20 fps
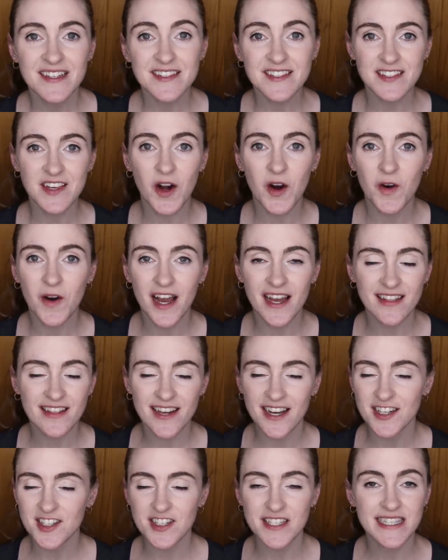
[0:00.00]
so I,
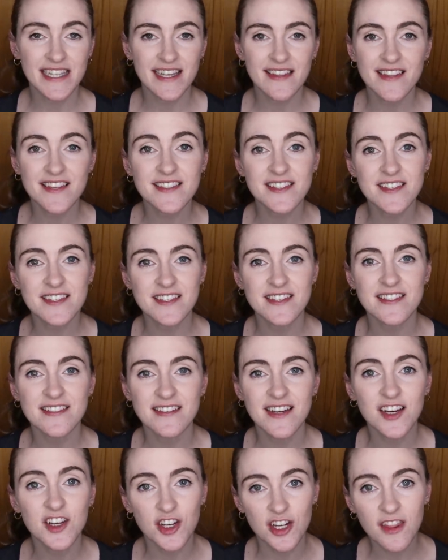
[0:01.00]
I just think this is
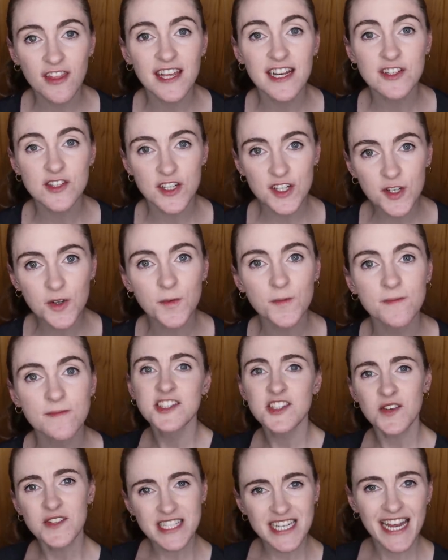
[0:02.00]
a good thing to do.
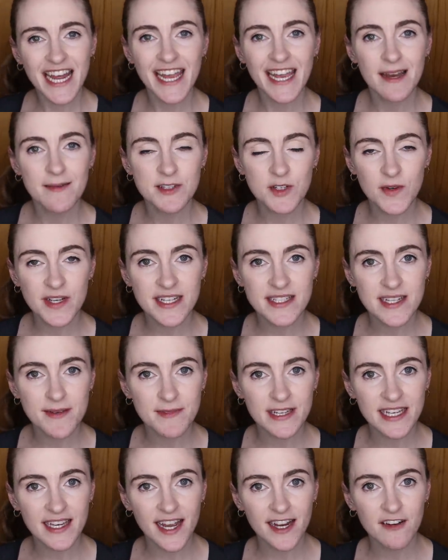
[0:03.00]
So today I'm doing
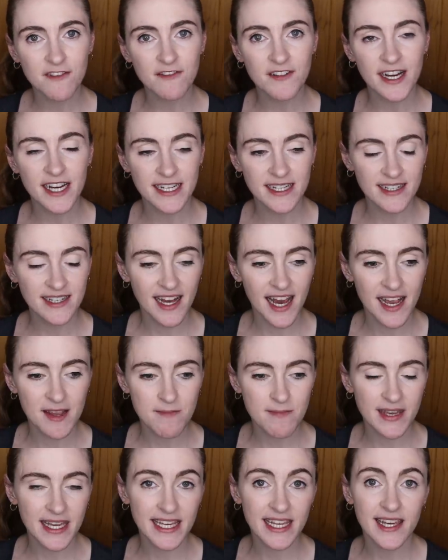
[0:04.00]
something kind of fun.
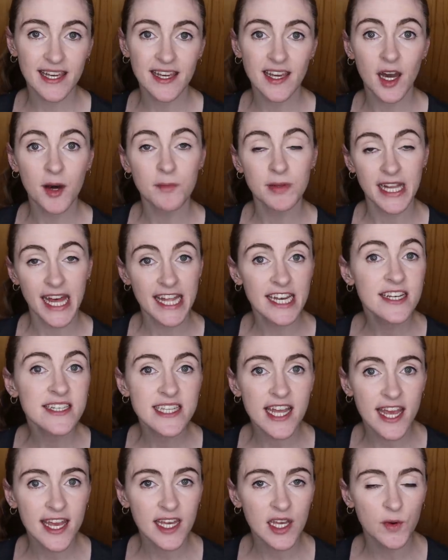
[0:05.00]
I'm making a planted
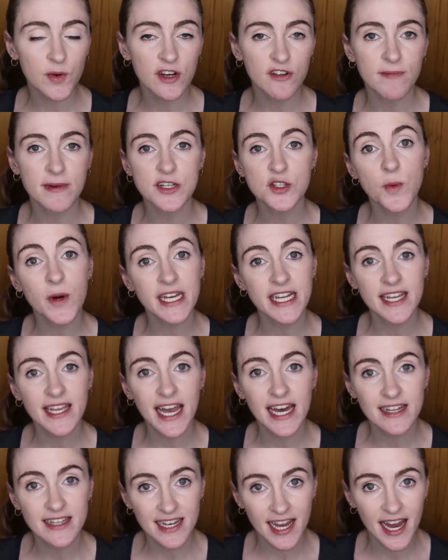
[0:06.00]
tank, one of my twenty
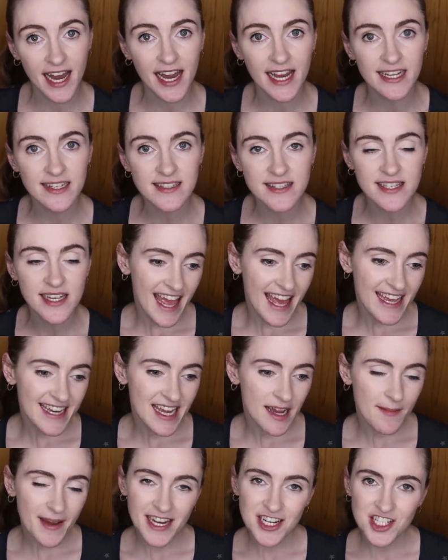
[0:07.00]
gallon highs, and
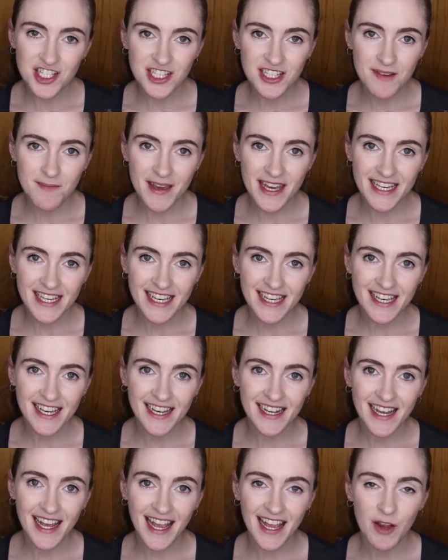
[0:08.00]
I'm actually making
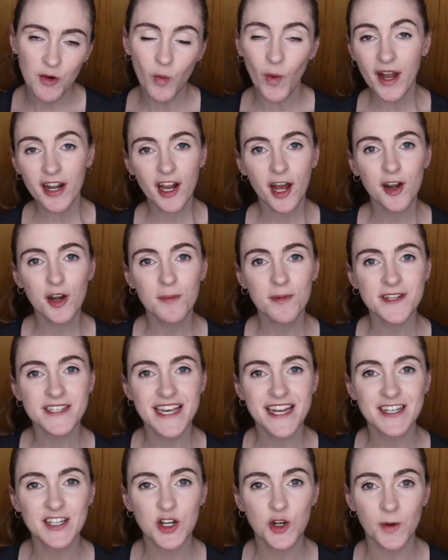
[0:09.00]
it a one hundred
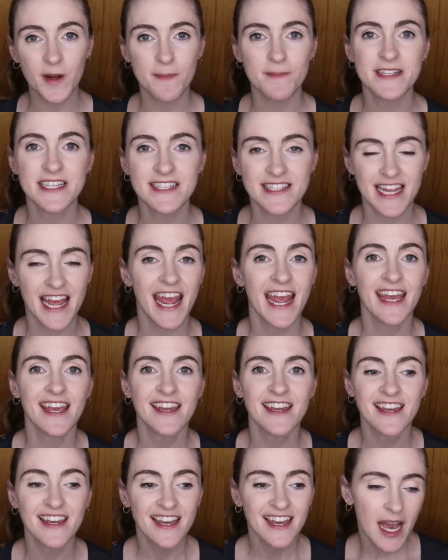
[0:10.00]
percent crypt
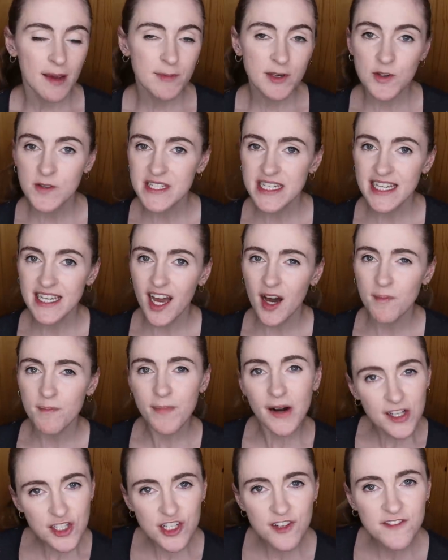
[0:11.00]
tank. I'm using a
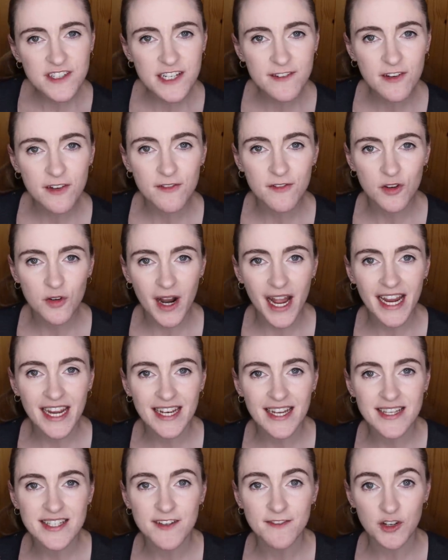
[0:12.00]
bunch of different
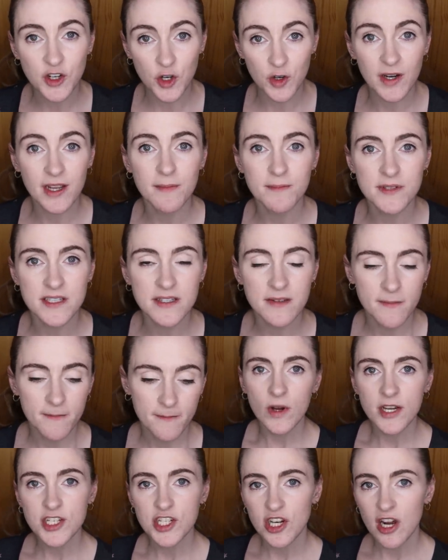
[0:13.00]
varieties of crypts,
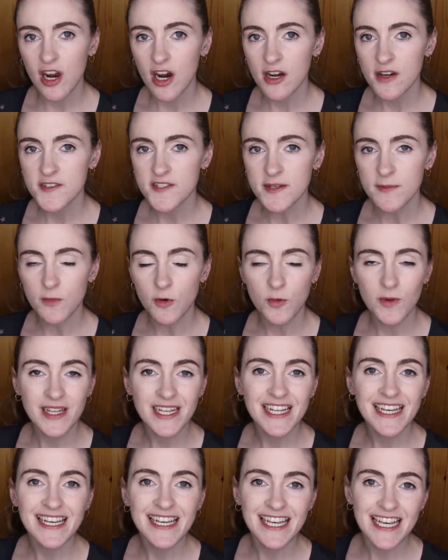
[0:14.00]
which are some
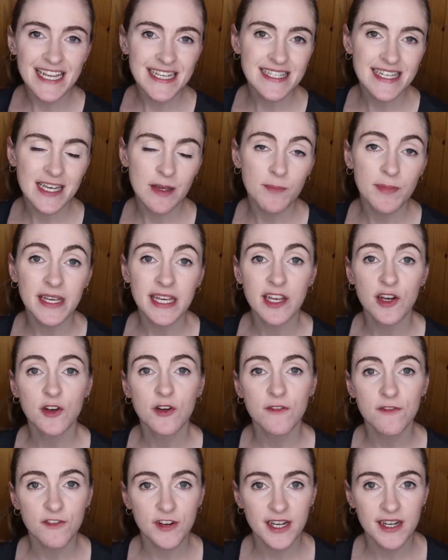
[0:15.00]
really easy
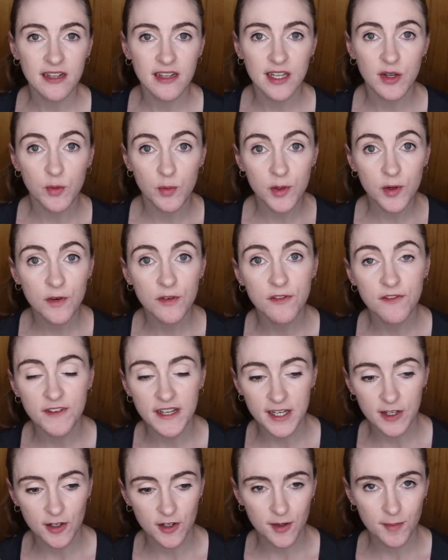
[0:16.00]
beginner-friendly root
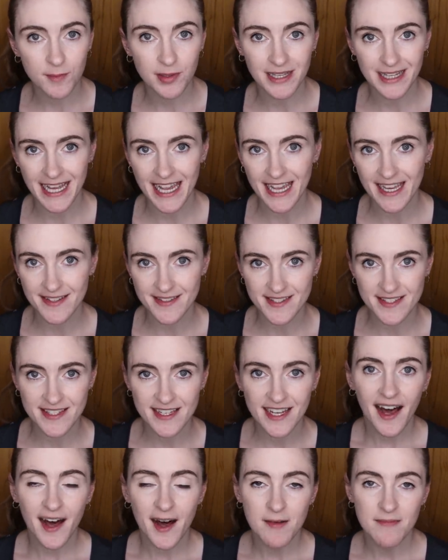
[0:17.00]
feeder plants
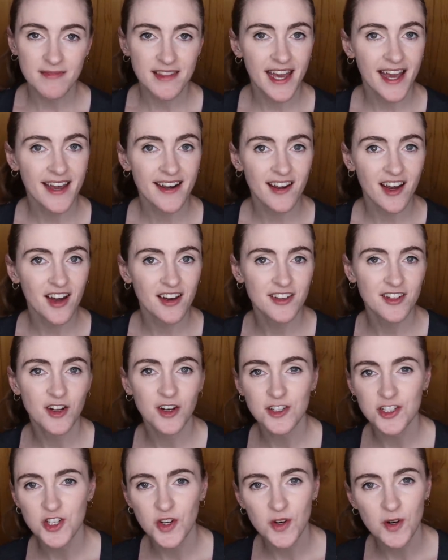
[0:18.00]
um, that I'll, you know,
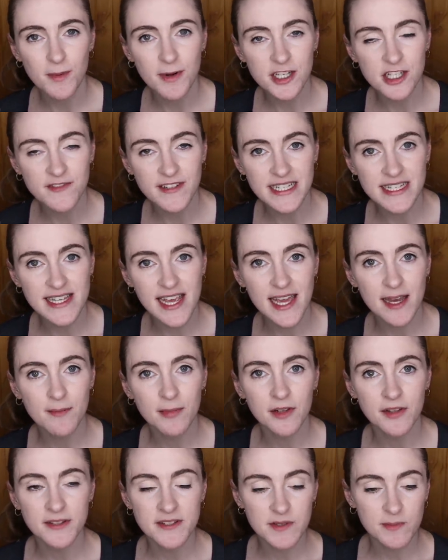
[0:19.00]
I'll show a bunch of
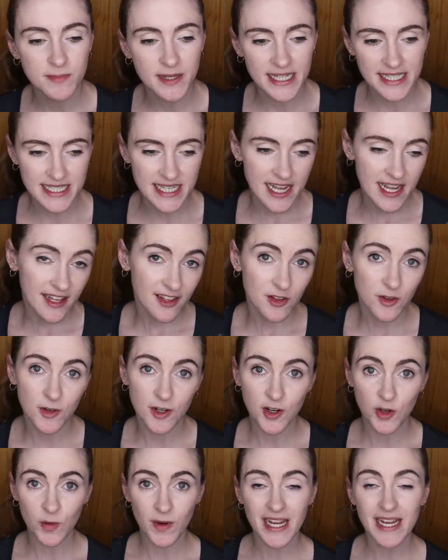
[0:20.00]
examples, but they're
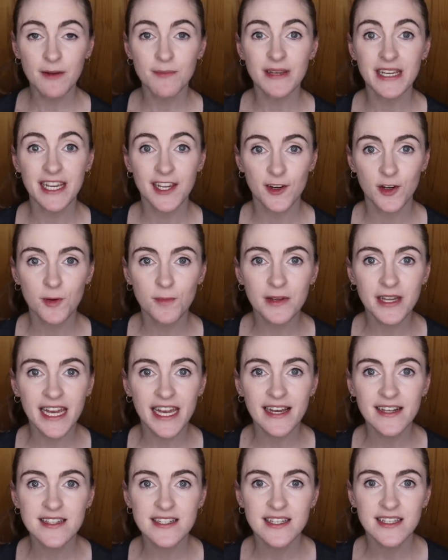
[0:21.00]
a great beginner
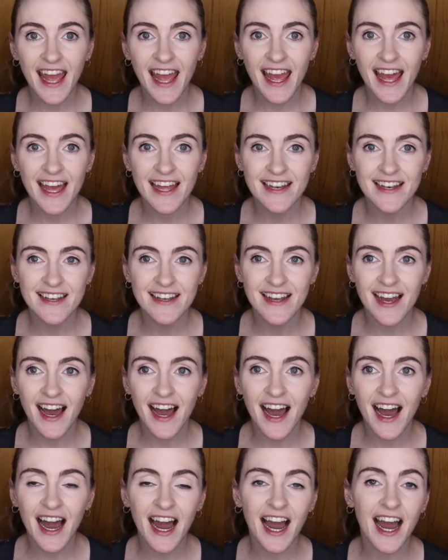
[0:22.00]
plant, and
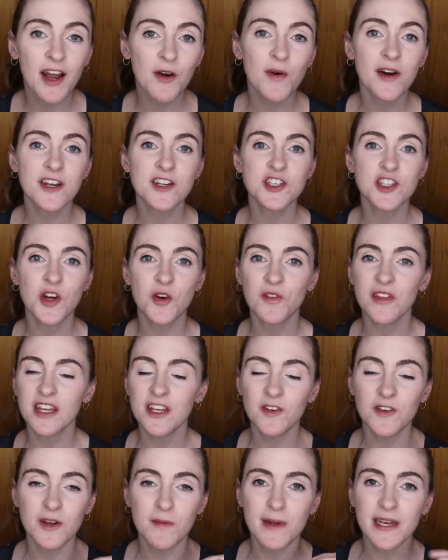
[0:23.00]
I want to show that
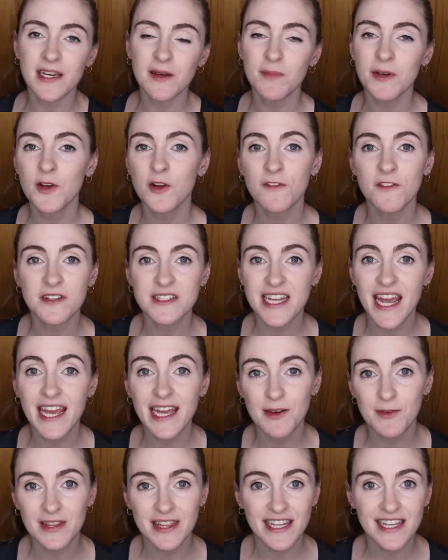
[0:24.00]
you can make a beautiful
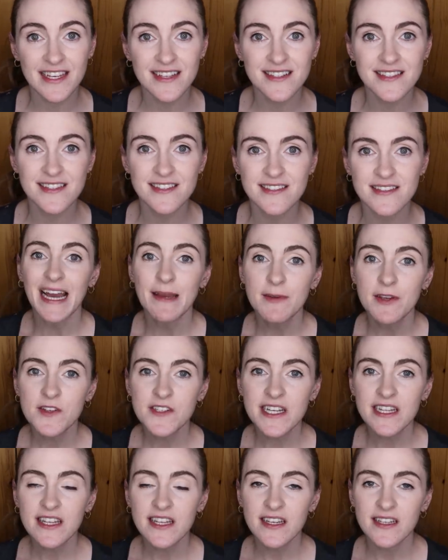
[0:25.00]
tank with these. I'm
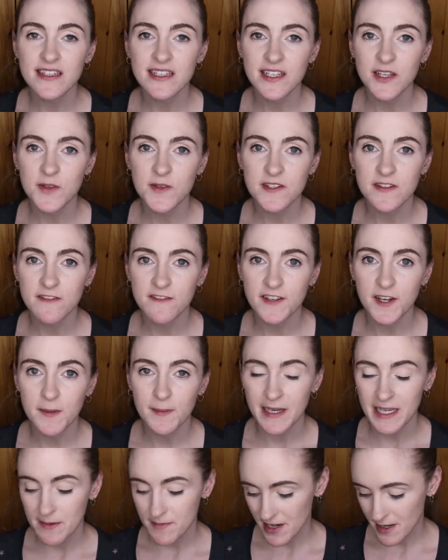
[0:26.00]
using the excuse of
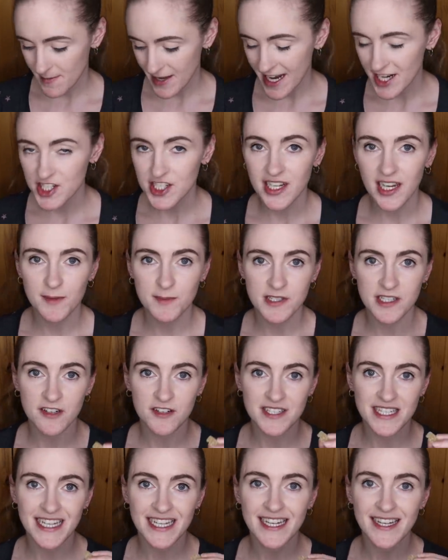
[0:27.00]
filming, but I'm actually
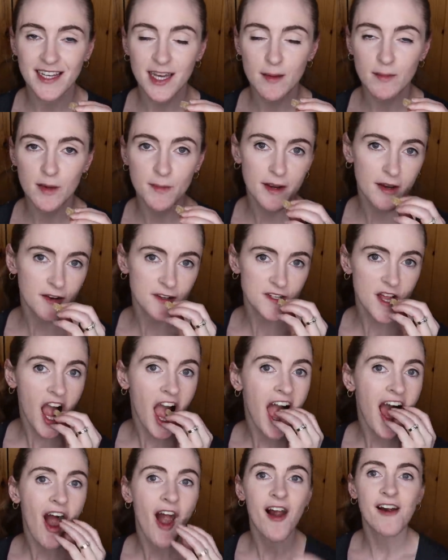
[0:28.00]
upstairs eating gummy bears.
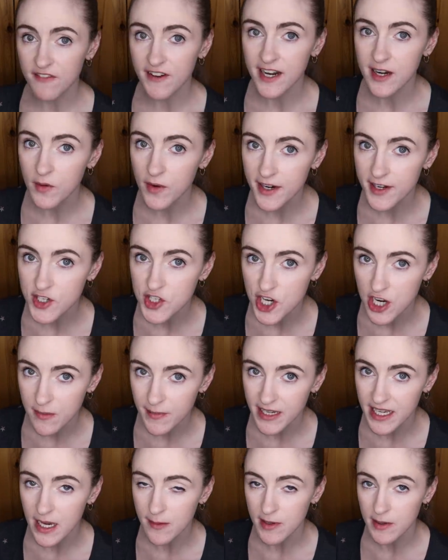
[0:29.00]
If I don't want to share
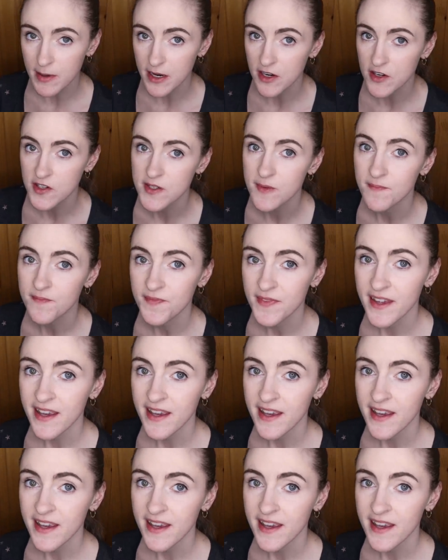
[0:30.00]
my gummy bears,